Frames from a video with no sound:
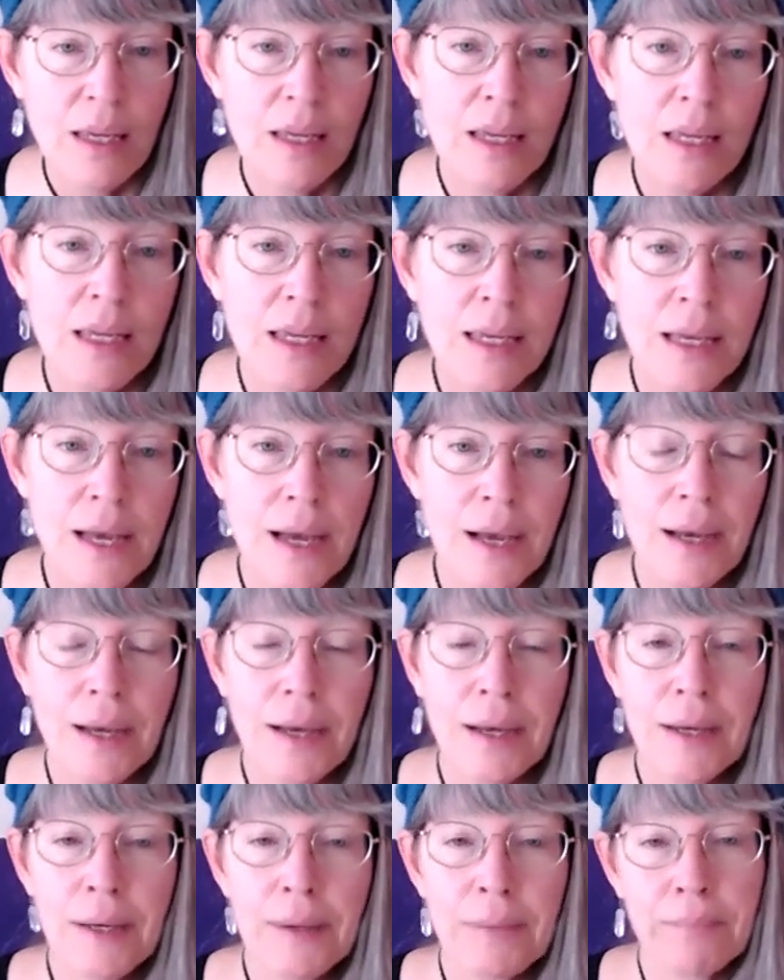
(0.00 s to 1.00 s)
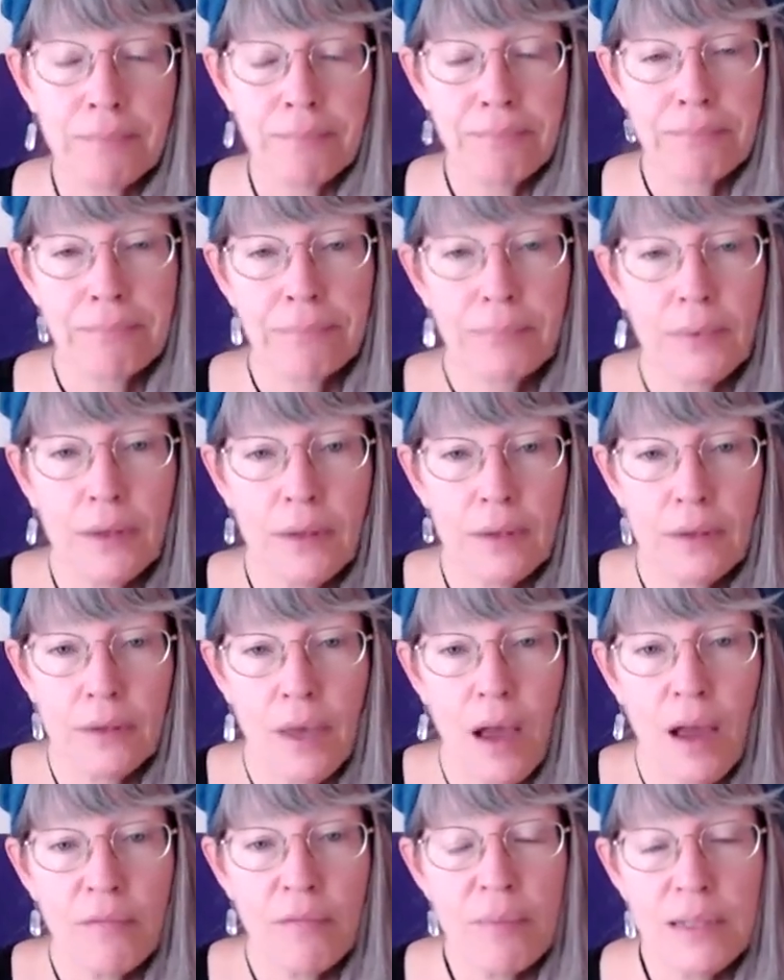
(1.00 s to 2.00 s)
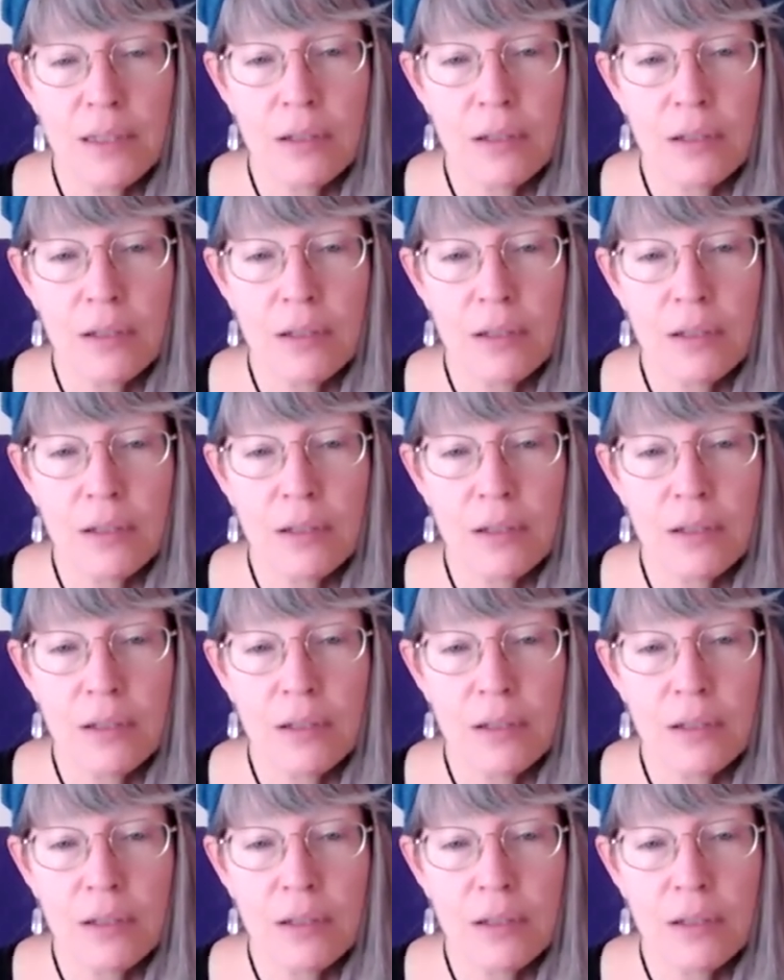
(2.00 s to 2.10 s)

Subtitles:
I've